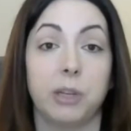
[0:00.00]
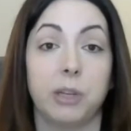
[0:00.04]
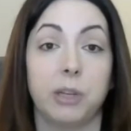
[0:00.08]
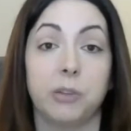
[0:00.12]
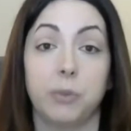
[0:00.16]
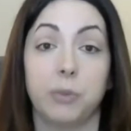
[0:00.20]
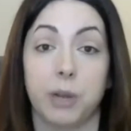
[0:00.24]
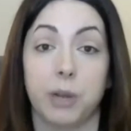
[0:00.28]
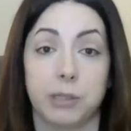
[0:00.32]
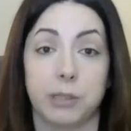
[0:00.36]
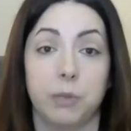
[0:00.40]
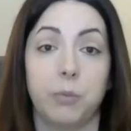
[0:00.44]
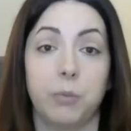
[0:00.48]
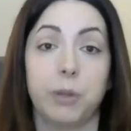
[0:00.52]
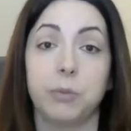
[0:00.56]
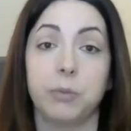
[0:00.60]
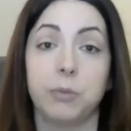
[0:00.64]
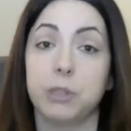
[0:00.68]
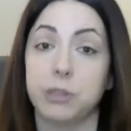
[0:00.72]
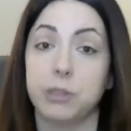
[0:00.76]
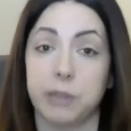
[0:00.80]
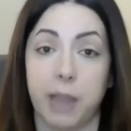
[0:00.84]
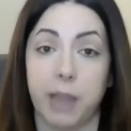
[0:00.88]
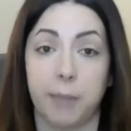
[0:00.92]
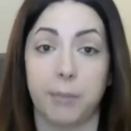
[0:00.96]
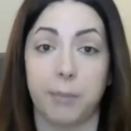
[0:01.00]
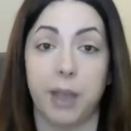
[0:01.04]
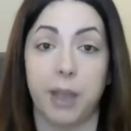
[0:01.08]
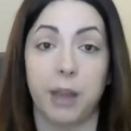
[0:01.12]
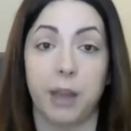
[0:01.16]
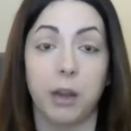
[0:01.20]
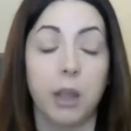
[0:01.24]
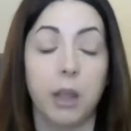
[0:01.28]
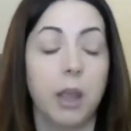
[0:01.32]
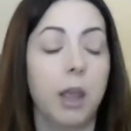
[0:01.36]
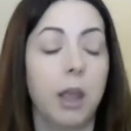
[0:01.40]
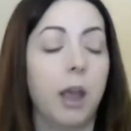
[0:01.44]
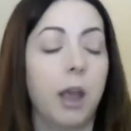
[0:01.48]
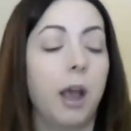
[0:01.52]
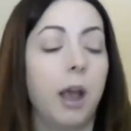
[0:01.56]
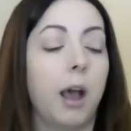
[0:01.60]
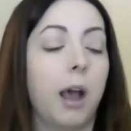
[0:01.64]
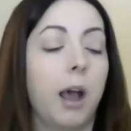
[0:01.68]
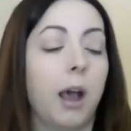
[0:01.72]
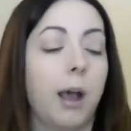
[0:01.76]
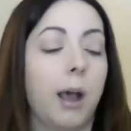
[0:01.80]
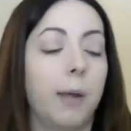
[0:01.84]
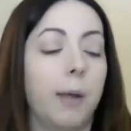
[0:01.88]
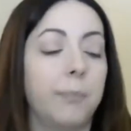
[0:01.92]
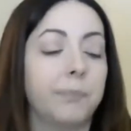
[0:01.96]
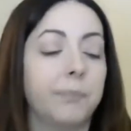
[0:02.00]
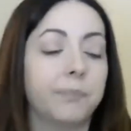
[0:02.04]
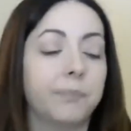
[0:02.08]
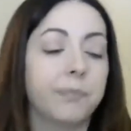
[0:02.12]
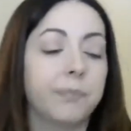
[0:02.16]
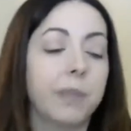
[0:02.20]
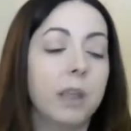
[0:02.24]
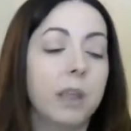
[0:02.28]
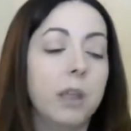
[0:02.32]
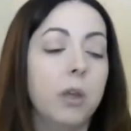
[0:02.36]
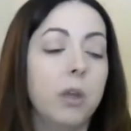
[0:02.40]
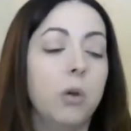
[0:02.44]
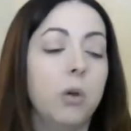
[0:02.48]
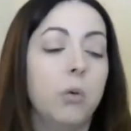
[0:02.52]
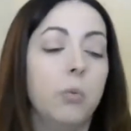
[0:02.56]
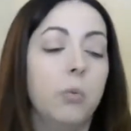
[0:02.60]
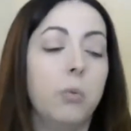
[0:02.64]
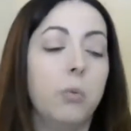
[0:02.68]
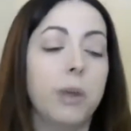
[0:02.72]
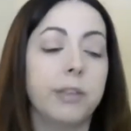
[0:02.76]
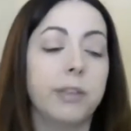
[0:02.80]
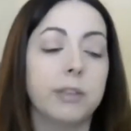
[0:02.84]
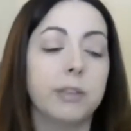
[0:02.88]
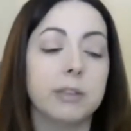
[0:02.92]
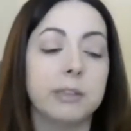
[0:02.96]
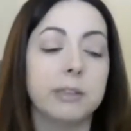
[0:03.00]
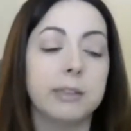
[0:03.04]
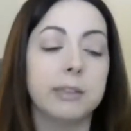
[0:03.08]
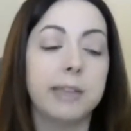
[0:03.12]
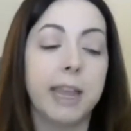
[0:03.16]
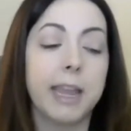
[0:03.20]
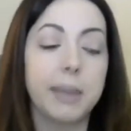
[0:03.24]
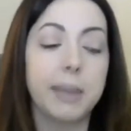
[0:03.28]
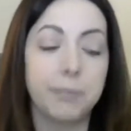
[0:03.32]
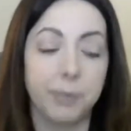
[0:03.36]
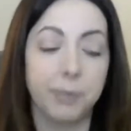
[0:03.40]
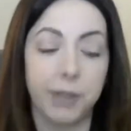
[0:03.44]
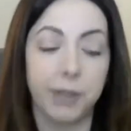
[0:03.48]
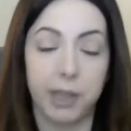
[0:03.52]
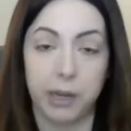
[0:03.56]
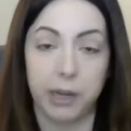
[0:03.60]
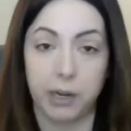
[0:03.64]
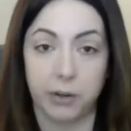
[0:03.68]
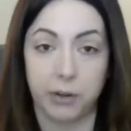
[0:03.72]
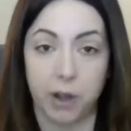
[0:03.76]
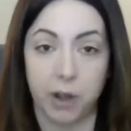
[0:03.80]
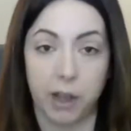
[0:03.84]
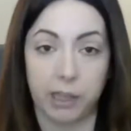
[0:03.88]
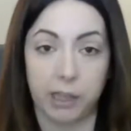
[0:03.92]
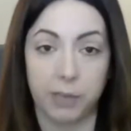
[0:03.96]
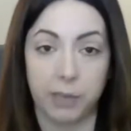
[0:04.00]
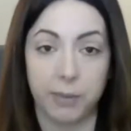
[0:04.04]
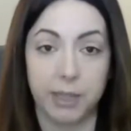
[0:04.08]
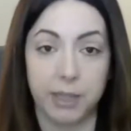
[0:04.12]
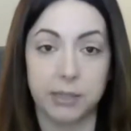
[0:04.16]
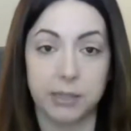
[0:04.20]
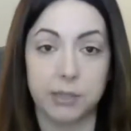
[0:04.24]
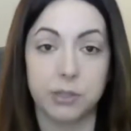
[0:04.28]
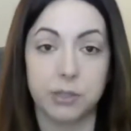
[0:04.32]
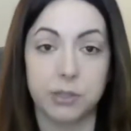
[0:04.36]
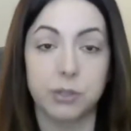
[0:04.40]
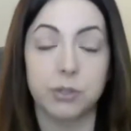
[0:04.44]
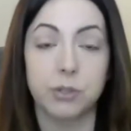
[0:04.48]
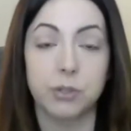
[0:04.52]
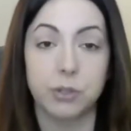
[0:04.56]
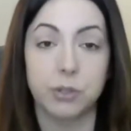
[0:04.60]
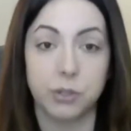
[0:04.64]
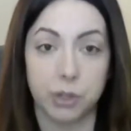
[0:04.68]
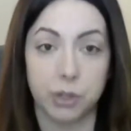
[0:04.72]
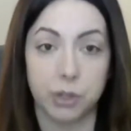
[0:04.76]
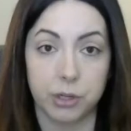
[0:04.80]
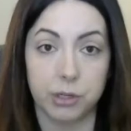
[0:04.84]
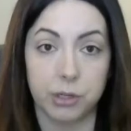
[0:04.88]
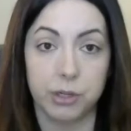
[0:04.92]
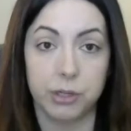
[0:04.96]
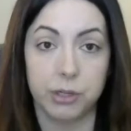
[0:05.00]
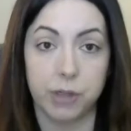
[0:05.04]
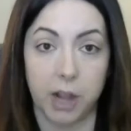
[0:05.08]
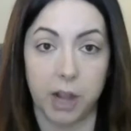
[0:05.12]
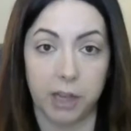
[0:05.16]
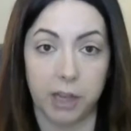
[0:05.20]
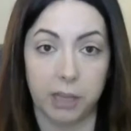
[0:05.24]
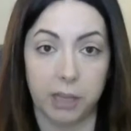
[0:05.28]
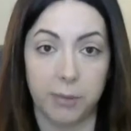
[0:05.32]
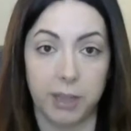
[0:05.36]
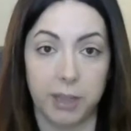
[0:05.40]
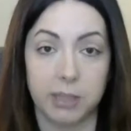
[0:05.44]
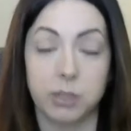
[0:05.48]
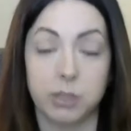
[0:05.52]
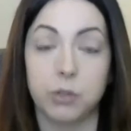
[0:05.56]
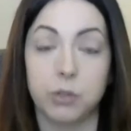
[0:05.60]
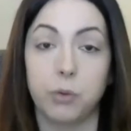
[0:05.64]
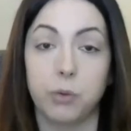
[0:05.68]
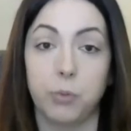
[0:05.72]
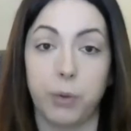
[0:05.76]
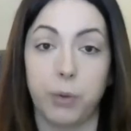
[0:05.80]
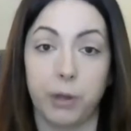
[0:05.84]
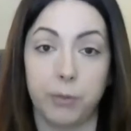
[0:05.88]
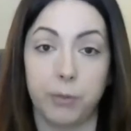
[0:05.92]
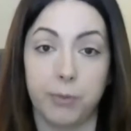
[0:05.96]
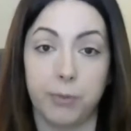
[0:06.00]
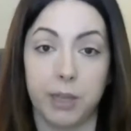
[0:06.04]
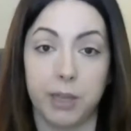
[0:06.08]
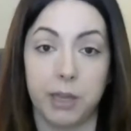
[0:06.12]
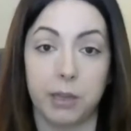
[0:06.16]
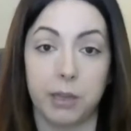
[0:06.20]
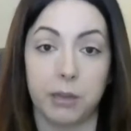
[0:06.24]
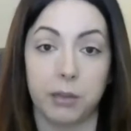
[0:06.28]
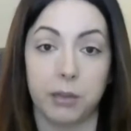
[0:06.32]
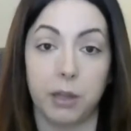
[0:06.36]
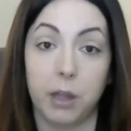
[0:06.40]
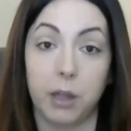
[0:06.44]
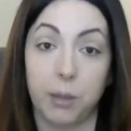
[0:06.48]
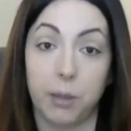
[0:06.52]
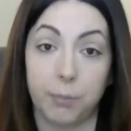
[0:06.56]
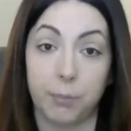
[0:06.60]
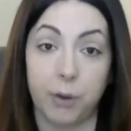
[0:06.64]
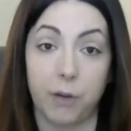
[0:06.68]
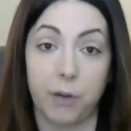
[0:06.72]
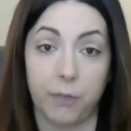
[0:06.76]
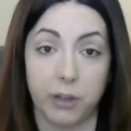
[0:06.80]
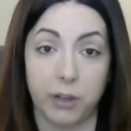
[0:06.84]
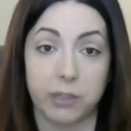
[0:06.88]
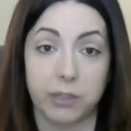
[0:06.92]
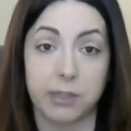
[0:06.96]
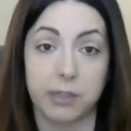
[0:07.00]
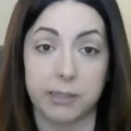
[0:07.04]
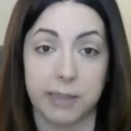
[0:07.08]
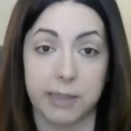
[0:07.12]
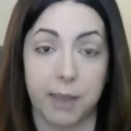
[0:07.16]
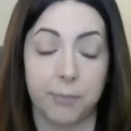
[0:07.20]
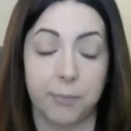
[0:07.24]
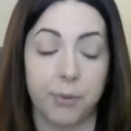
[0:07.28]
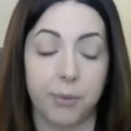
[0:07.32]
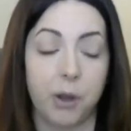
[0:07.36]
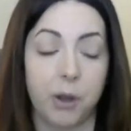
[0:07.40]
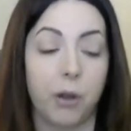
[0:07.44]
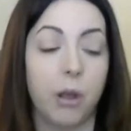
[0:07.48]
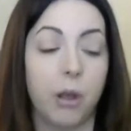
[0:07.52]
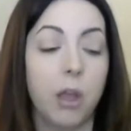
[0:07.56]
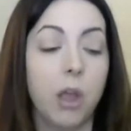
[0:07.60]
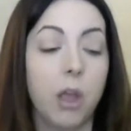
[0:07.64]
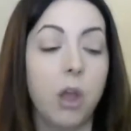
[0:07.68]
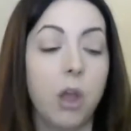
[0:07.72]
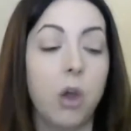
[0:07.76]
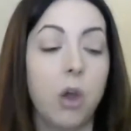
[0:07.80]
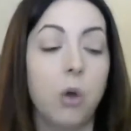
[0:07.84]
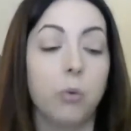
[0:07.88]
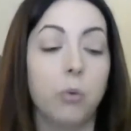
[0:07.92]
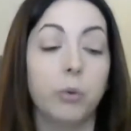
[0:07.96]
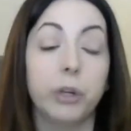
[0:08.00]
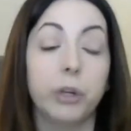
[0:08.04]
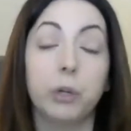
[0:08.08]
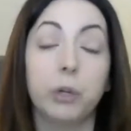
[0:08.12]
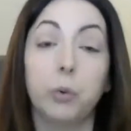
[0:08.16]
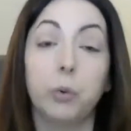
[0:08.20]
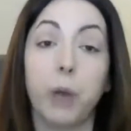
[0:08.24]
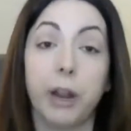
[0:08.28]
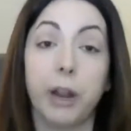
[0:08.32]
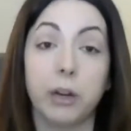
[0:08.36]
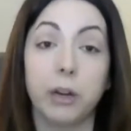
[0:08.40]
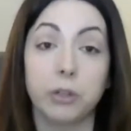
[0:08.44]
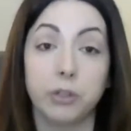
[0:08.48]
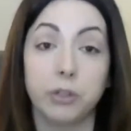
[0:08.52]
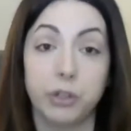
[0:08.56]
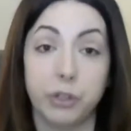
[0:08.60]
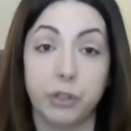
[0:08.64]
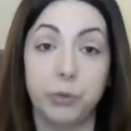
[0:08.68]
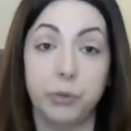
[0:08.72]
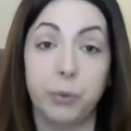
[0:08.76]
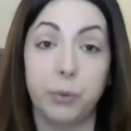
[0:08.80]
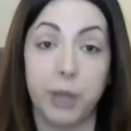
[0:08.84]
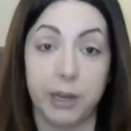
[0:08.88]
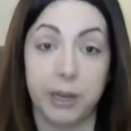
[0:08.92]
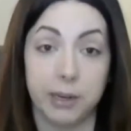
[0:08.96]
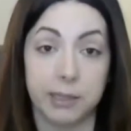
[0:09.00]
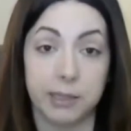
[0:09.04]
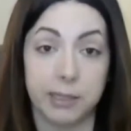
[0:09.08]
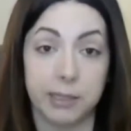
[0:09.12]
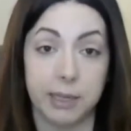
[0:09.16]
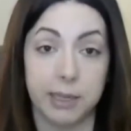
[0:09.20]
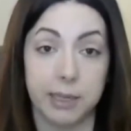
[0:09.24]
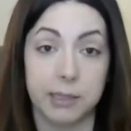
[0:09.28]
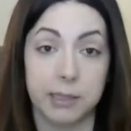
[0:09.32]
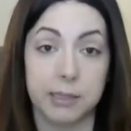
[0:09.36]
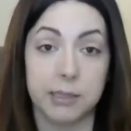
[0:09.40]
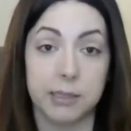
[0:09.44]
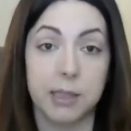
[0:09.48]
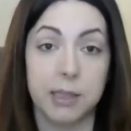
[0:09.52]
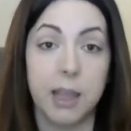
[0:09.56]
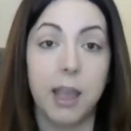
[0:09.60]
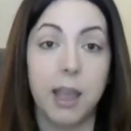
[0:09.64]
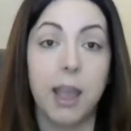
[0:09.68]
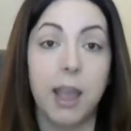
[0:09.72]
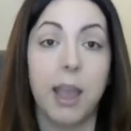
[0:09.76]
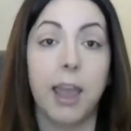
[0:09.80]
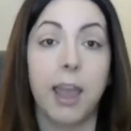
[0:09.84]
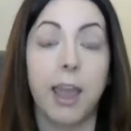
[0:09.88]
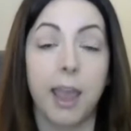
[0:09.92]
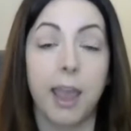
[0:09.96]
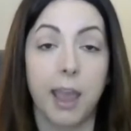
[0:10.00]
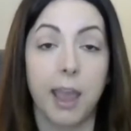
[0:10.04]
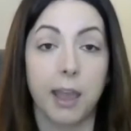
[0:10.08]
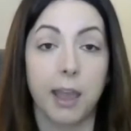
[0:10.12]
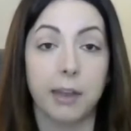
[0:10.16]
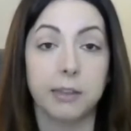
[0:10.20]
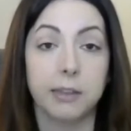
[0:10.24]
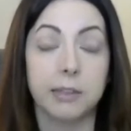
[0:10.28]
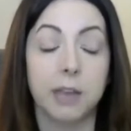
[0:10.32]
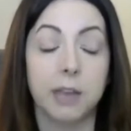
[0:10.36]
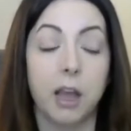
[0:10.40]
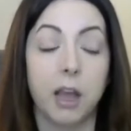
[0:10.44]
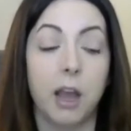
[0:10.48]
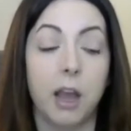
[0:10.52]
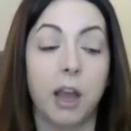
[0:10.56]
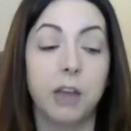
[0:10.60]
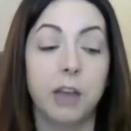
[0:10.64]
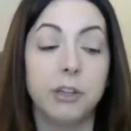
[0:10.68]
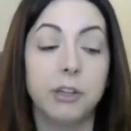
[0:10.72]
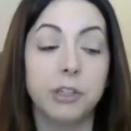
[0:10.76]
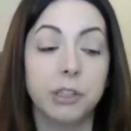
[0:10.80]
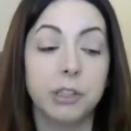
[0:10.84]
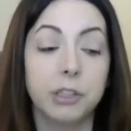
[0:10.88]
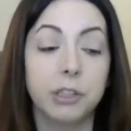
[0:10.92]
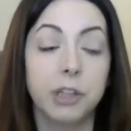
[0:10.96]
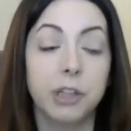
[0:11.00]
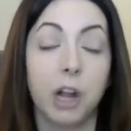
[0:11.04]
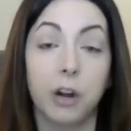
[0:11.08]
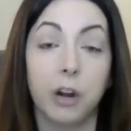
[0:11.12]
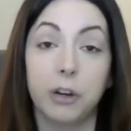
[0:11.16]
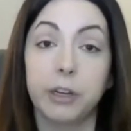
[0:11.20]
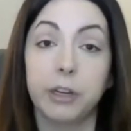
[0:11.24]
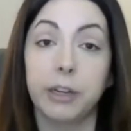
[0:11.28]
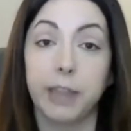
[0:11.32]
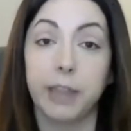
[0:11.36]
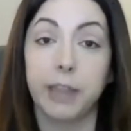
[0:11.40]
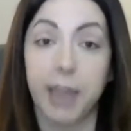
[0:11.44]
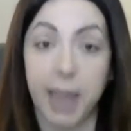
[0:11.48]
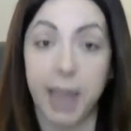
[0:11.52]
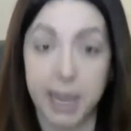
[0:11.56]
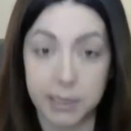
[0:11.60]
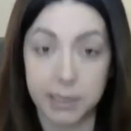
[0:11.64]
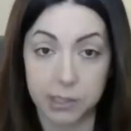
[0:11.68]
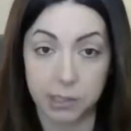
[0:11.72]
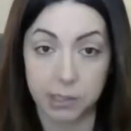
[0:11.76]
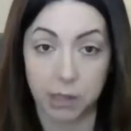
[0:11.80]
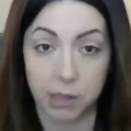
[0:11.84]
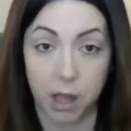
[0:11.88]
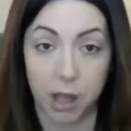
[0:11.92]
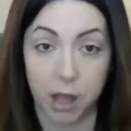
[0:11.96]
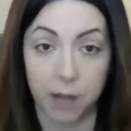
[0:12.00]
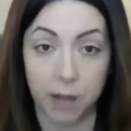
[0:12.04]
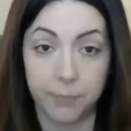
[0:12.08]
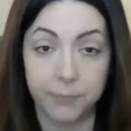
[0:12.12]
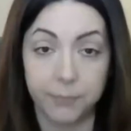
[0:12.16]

to us and we would stamp it. With estate planning documents, certain documents, the will being a perfect example, require 2 witnesses. And under current case law,